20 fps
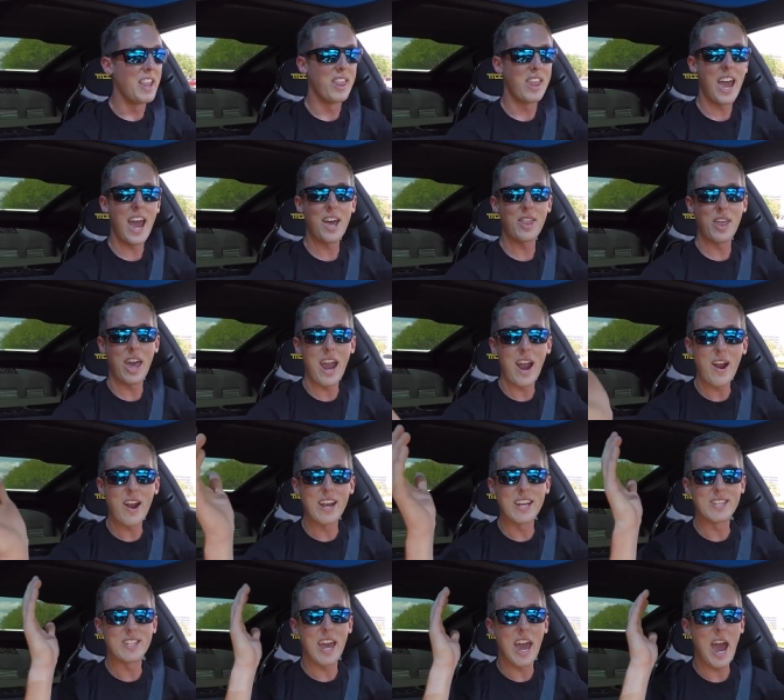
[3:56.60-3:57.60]
that there
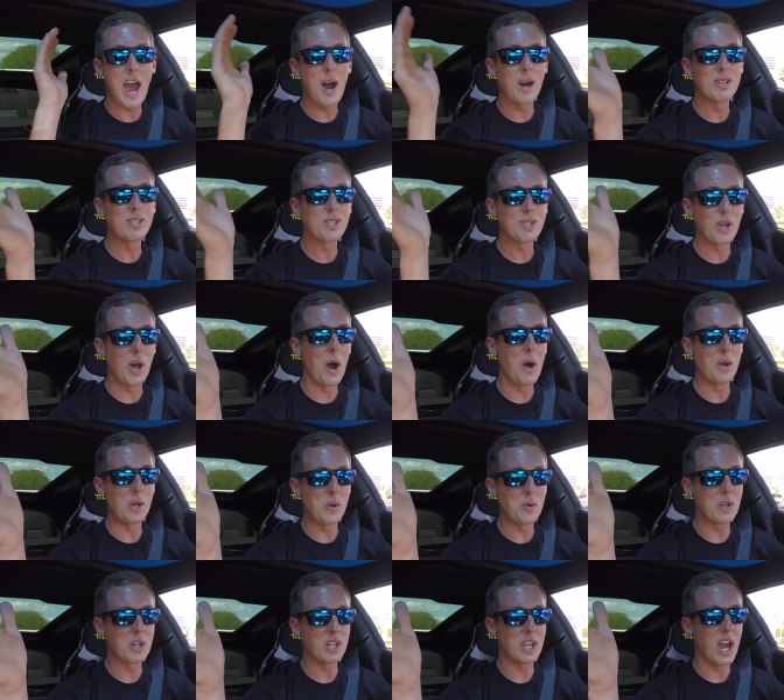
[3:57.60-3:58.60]
is how slow
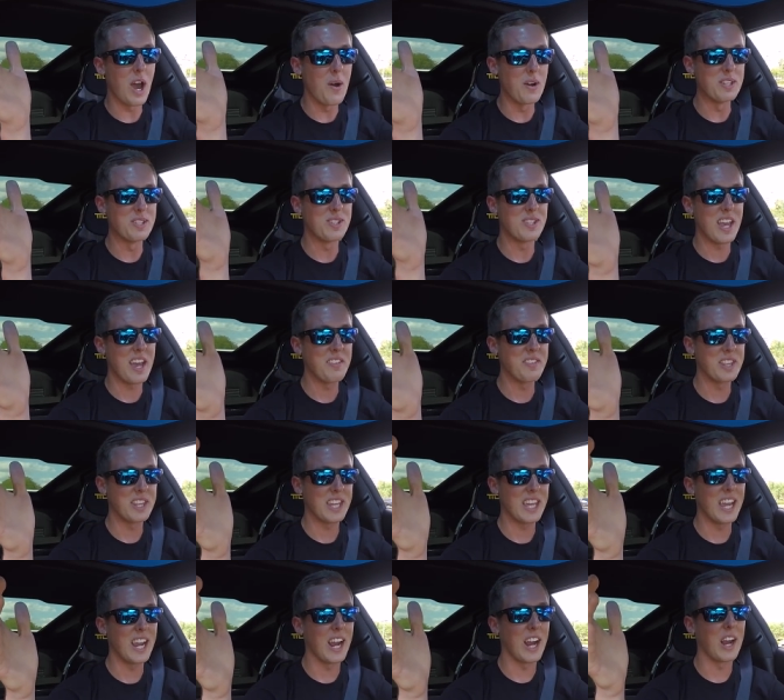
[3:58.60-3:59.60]
you can go in
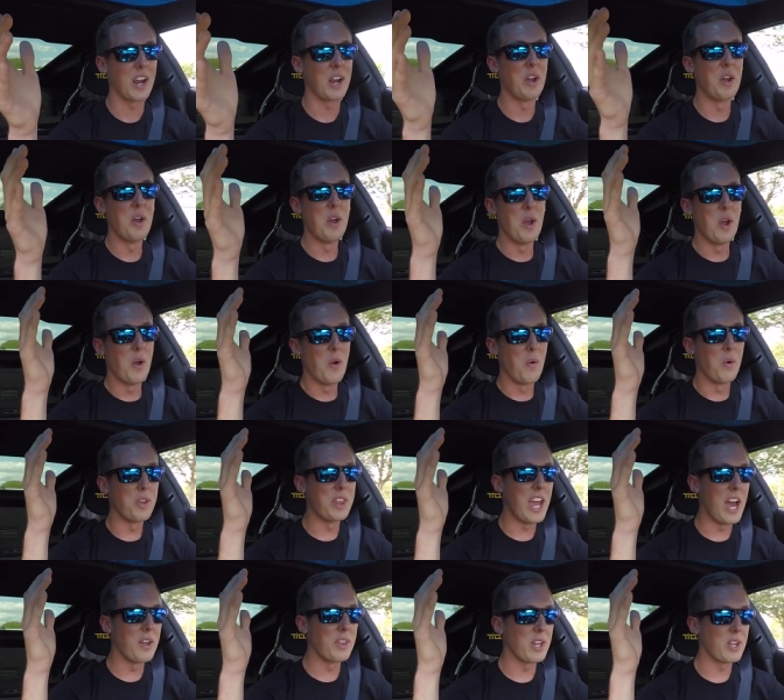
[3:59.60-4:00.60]
seventh gear
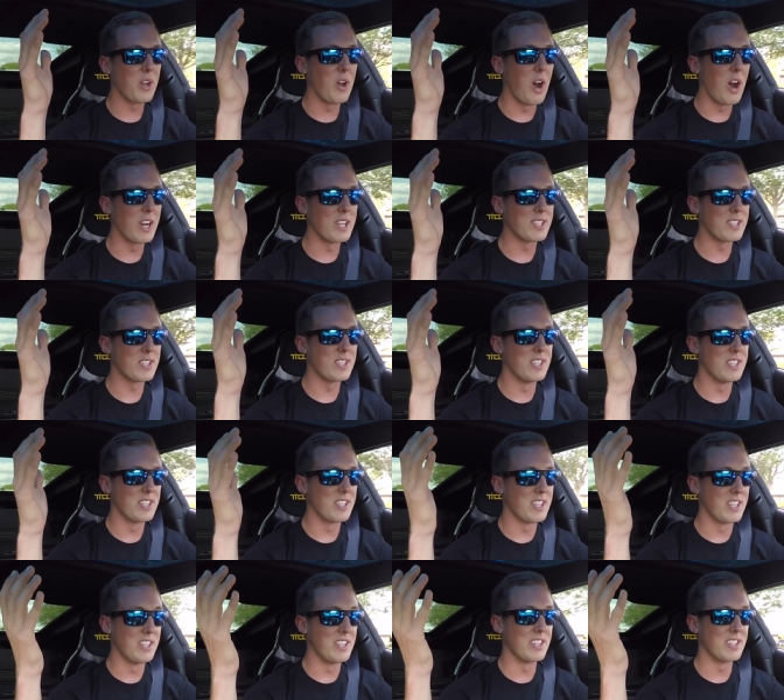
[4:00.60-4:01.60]
without the car
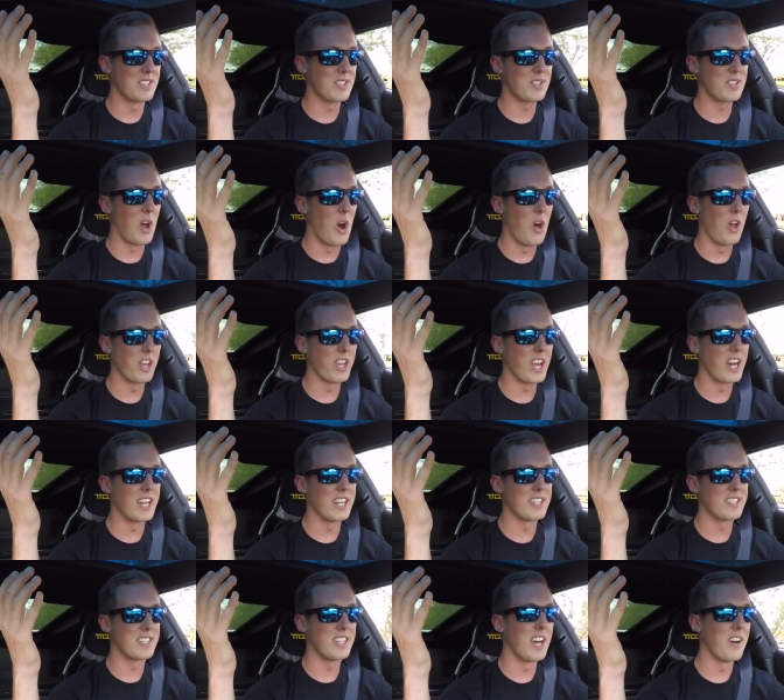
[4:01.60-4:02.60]
just stalling
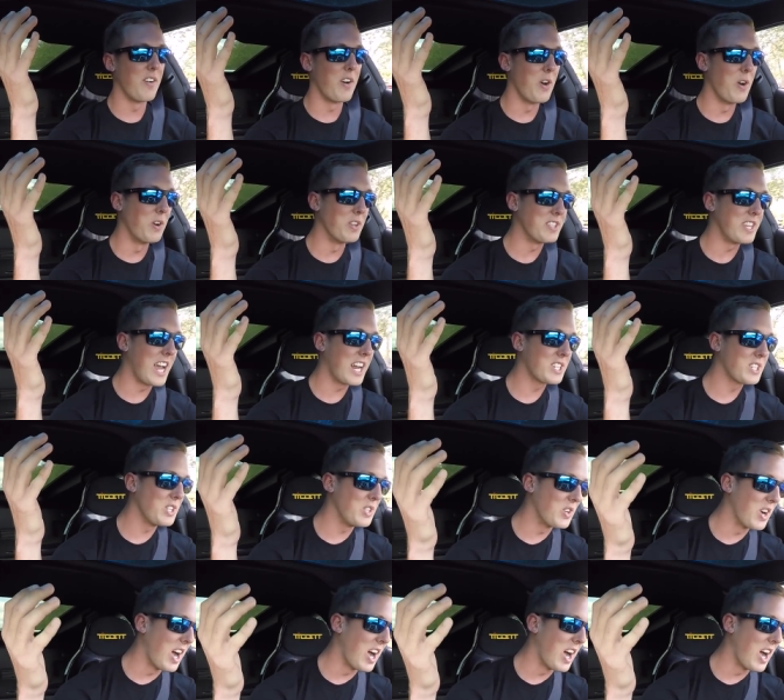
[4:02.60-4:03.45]
on itself. Oh, it's actually